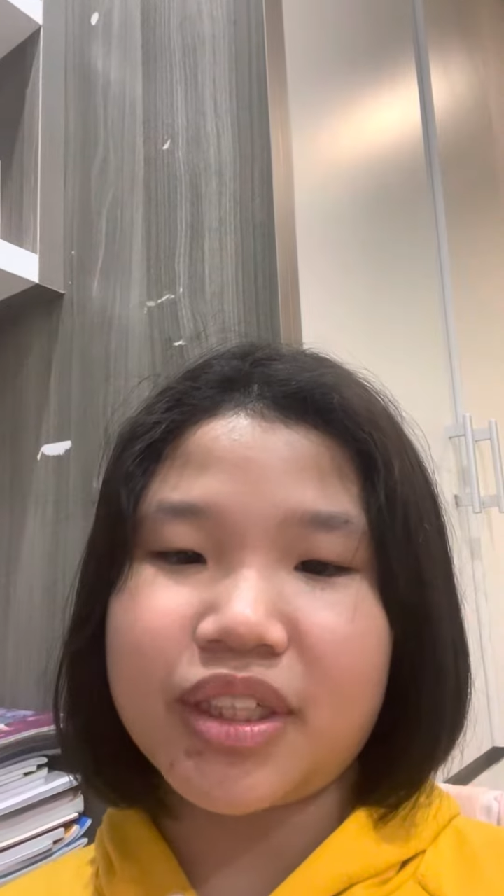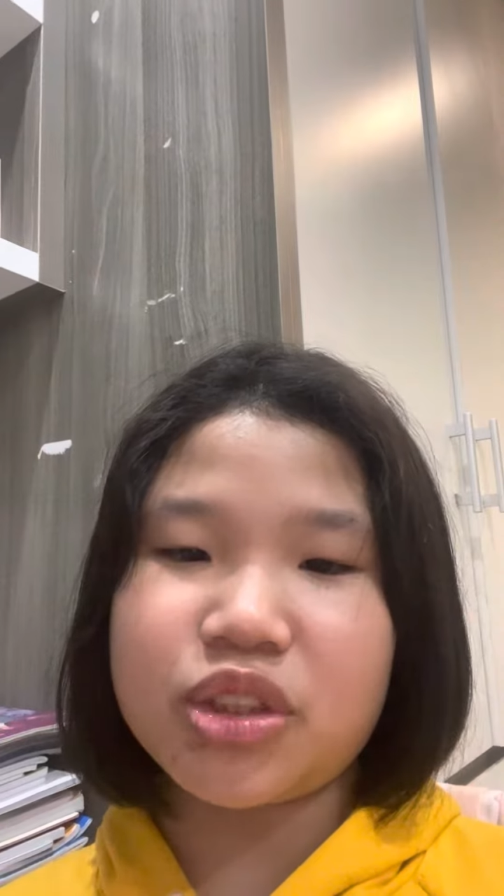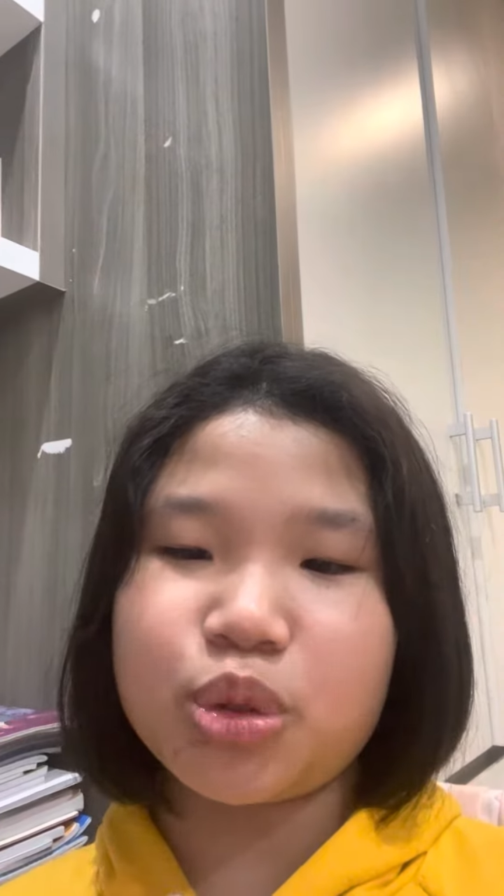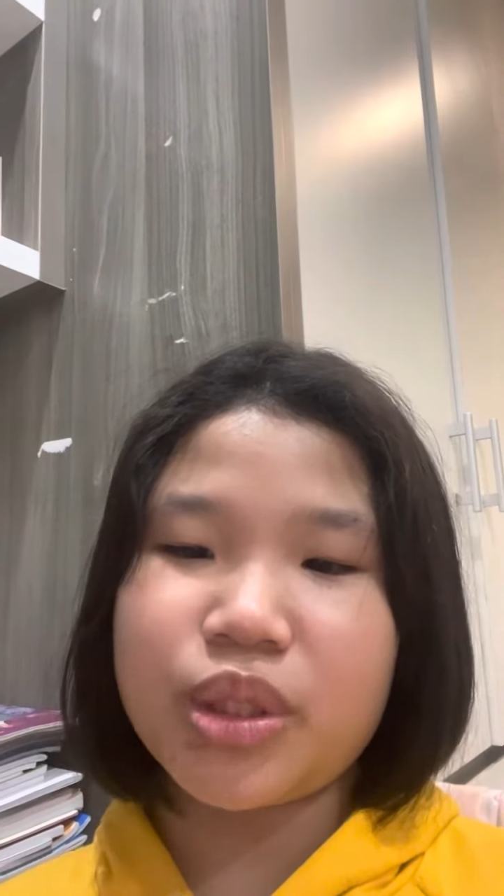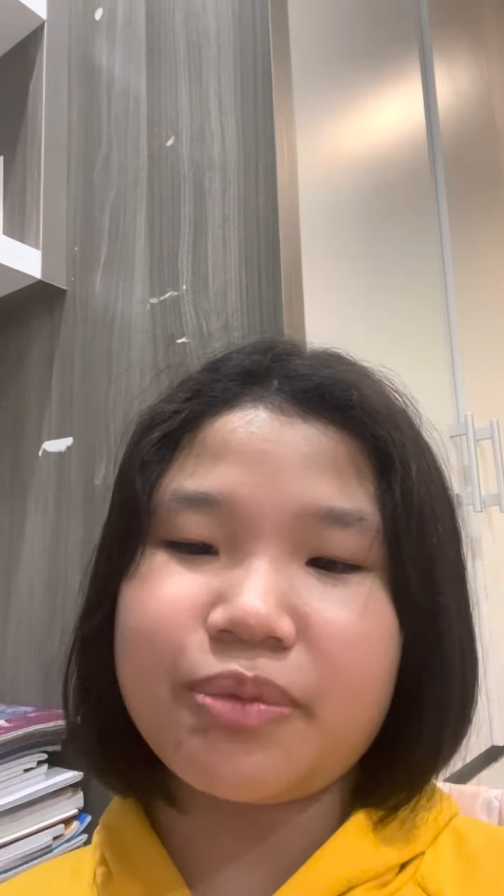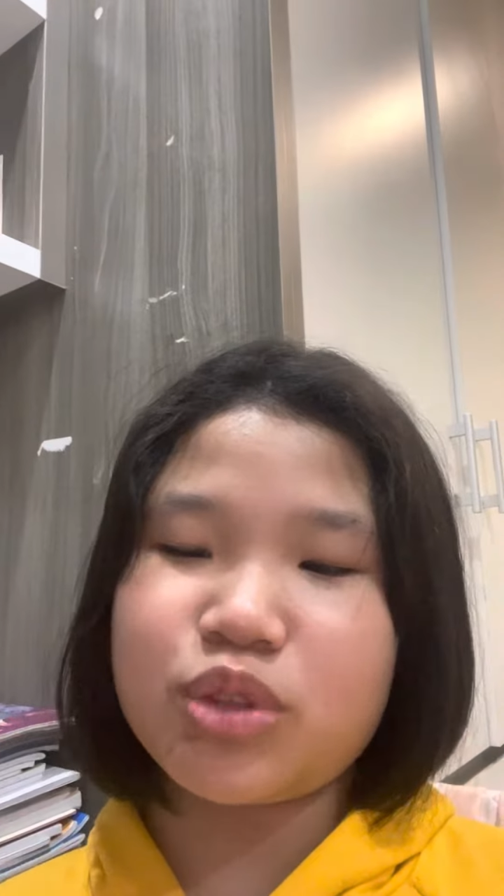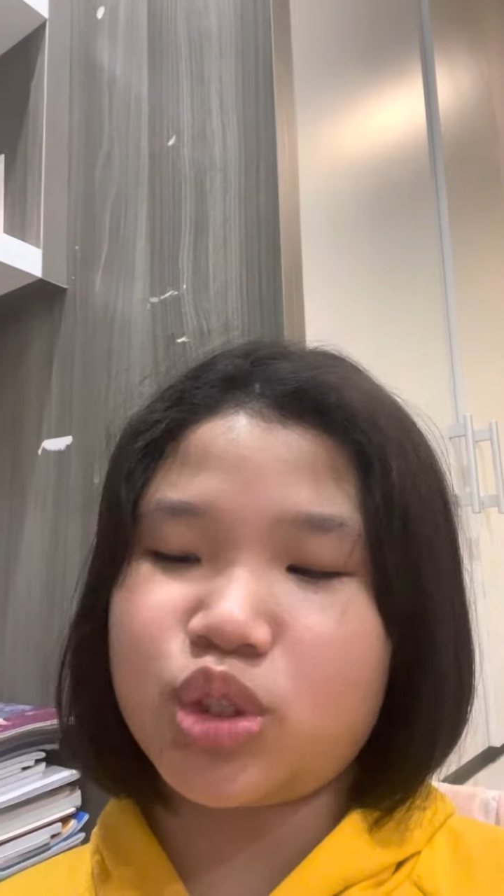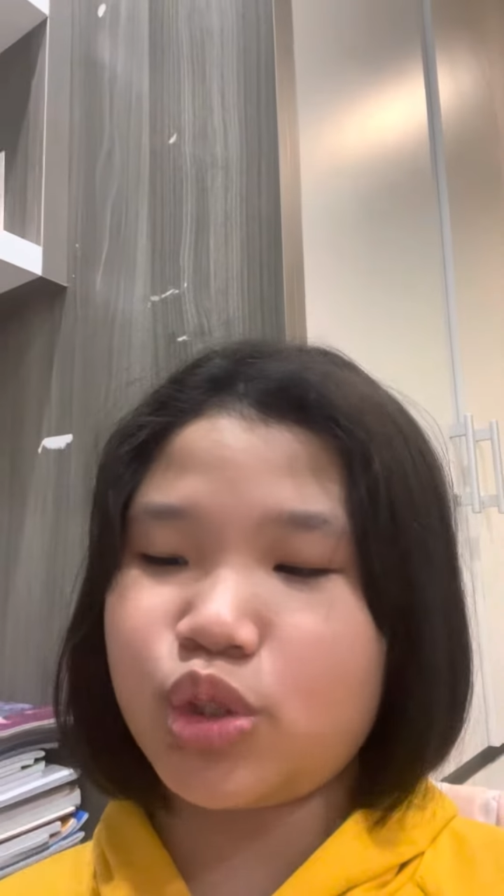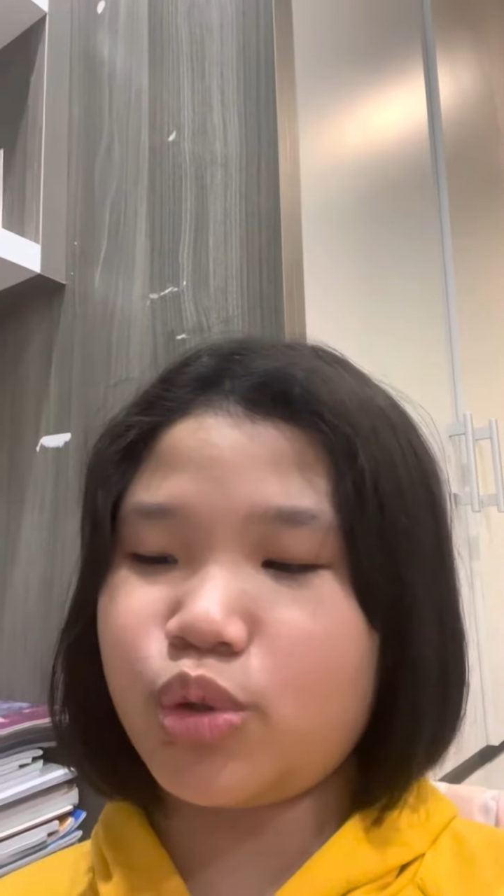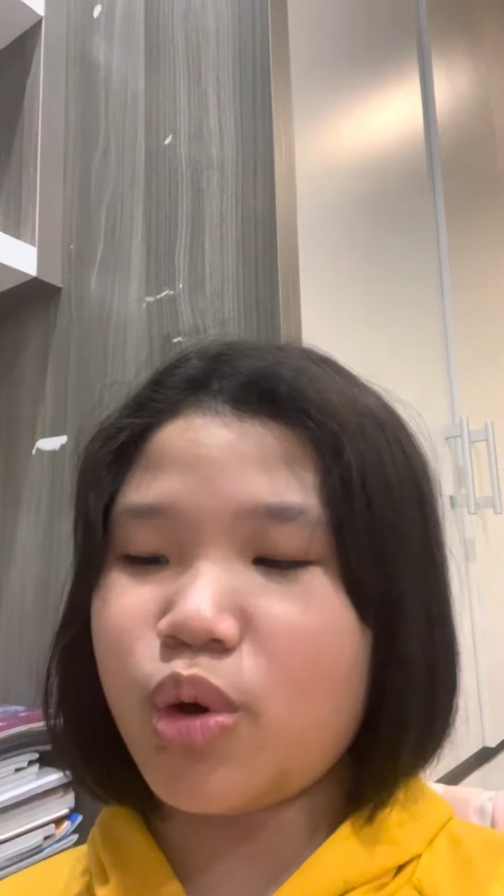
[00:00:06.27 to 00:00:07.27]
trip
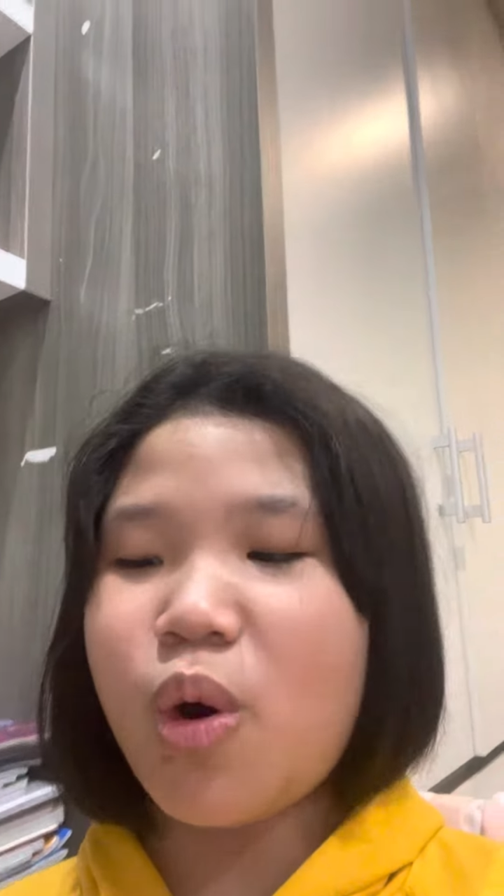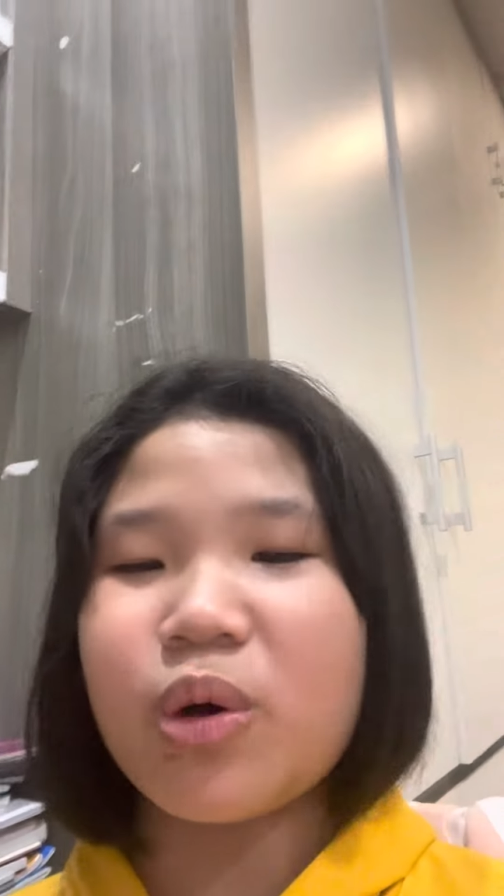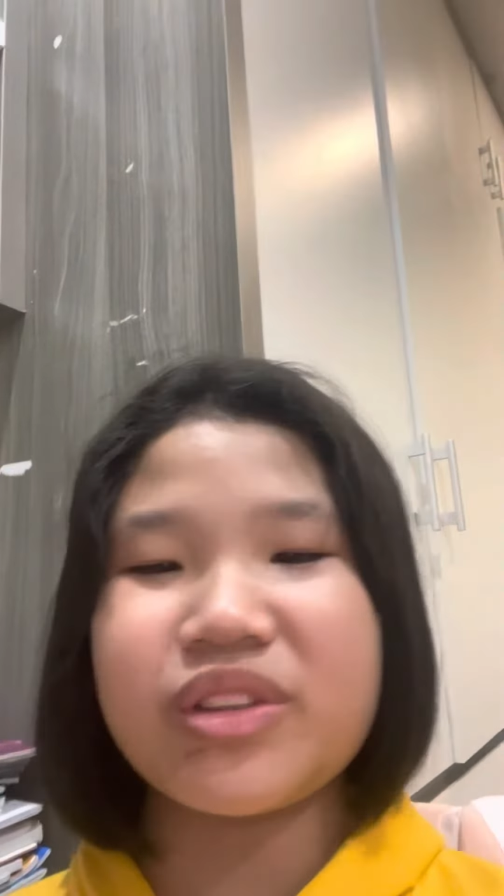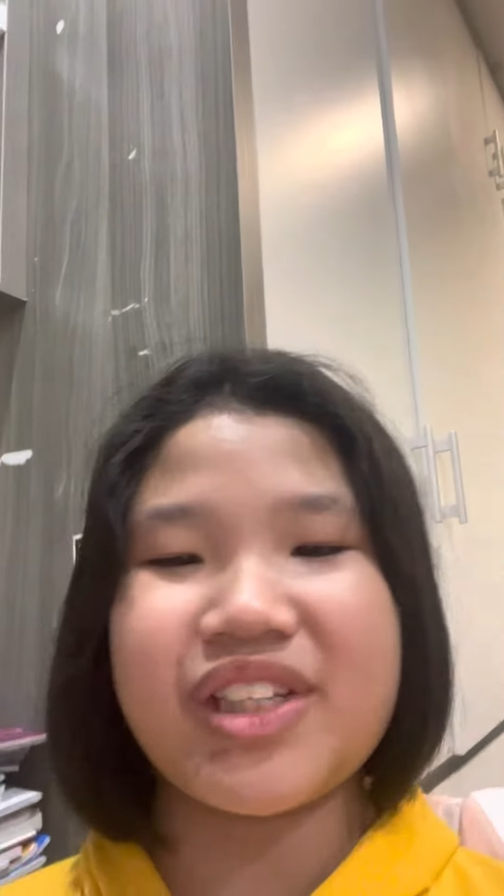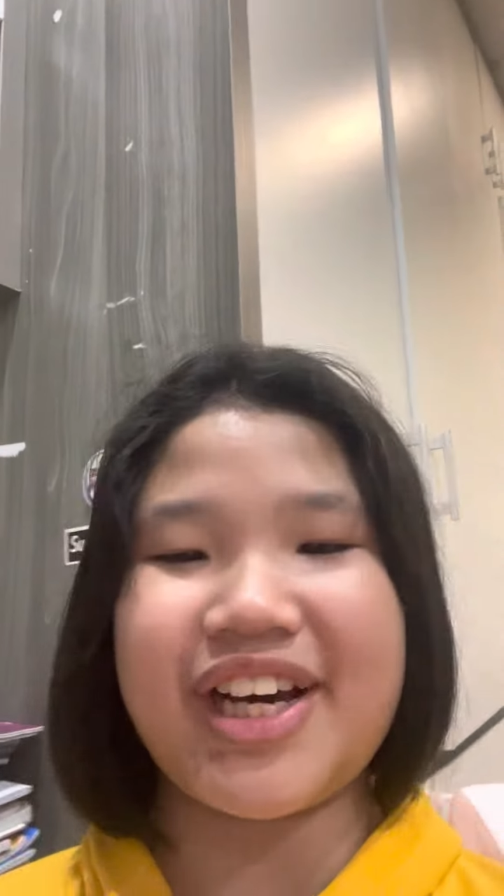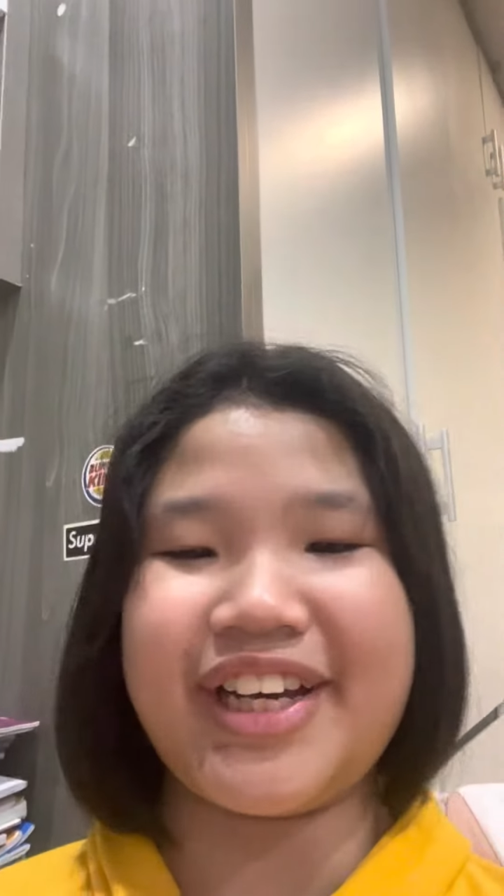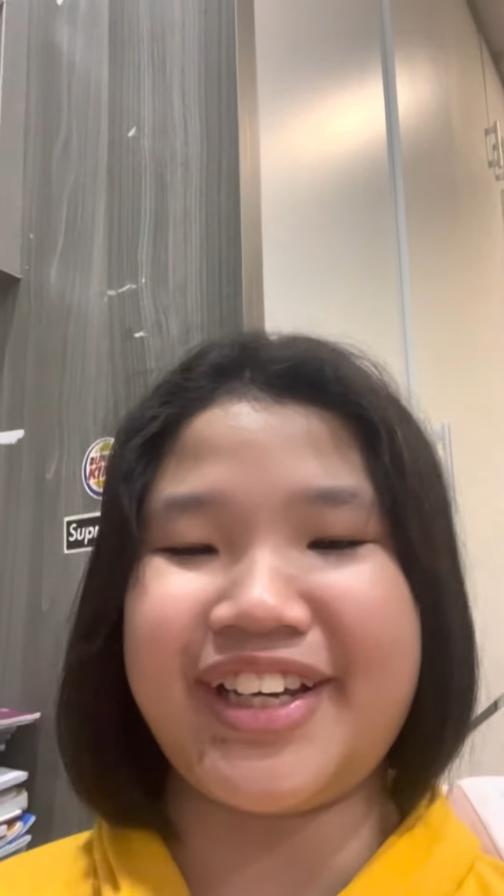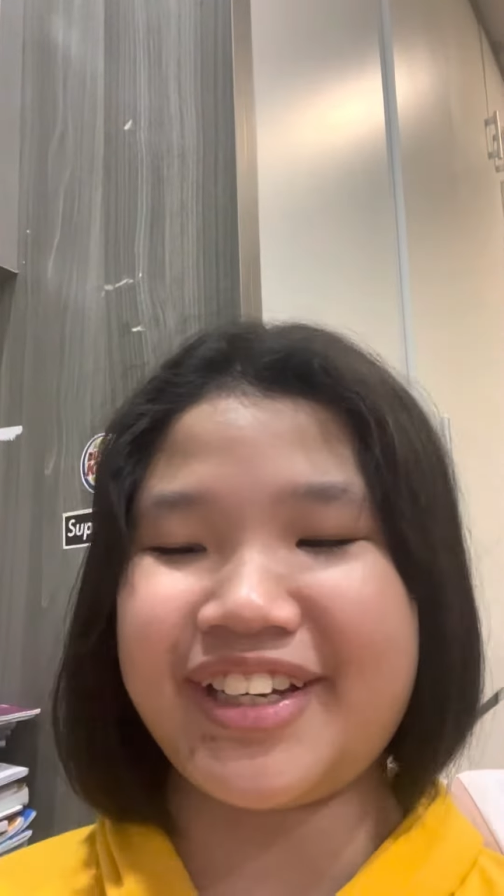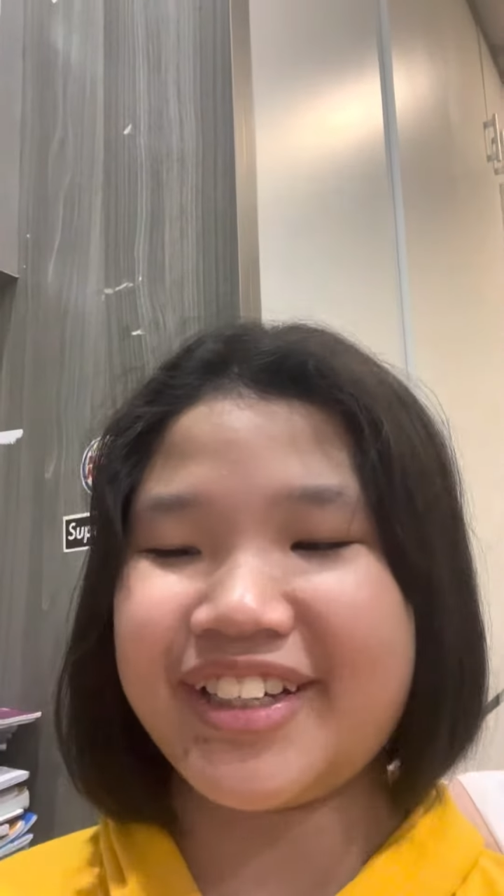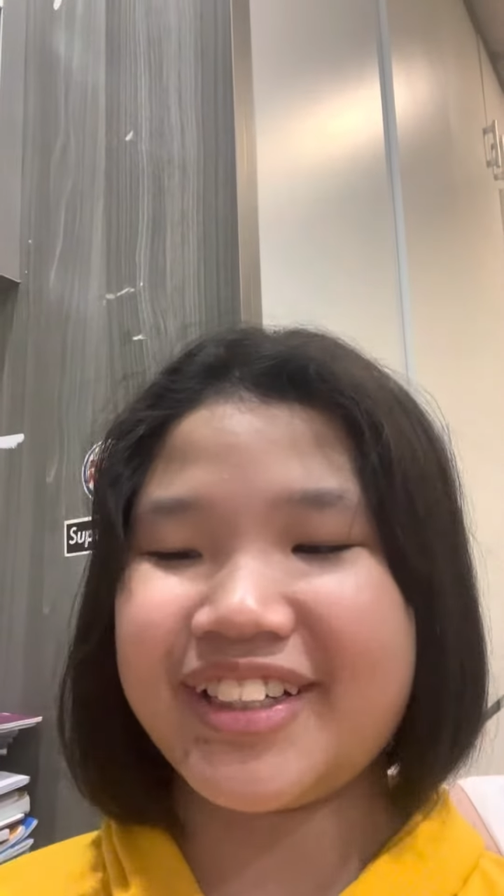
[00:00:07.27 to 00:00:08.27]
to Hotai.